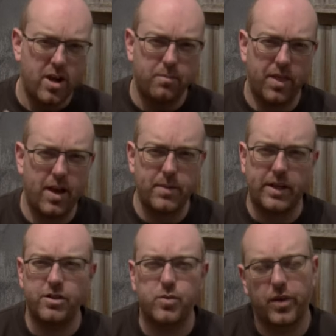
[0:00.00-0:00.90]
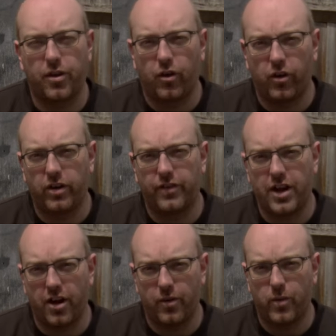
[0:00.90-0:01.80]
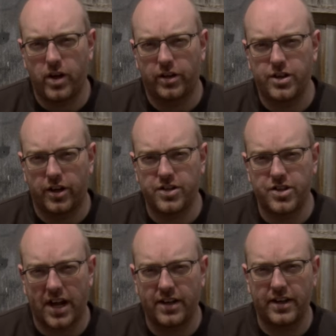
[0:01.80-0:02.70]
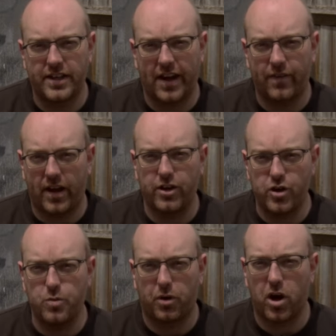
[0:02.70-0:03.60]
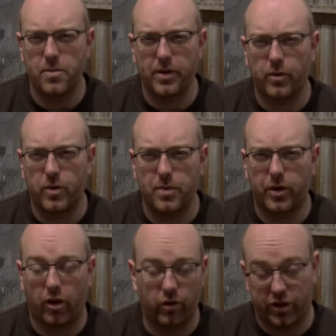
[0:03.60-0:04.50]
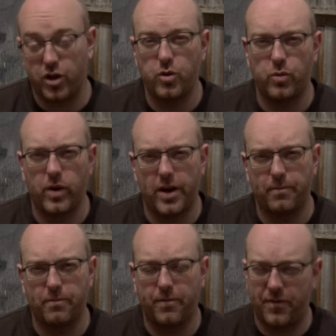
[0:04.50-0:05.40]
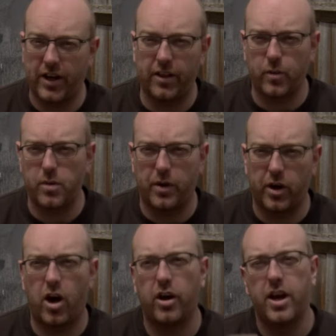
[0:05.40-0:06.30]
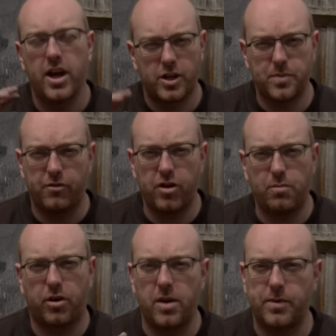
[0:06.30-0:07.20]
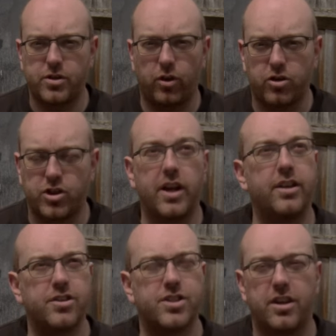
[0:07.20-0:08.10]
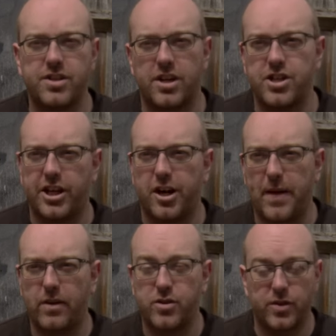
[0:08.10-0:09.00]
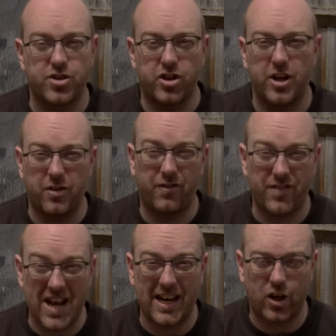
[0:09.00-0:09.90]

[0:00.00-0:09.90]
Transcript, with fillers: But that means with all of the other work done, sanding down that new primer that we put on, the new um, filler that we put on, it's been reprimed, it's all dried, the sun has actually come out, so it's dried fairly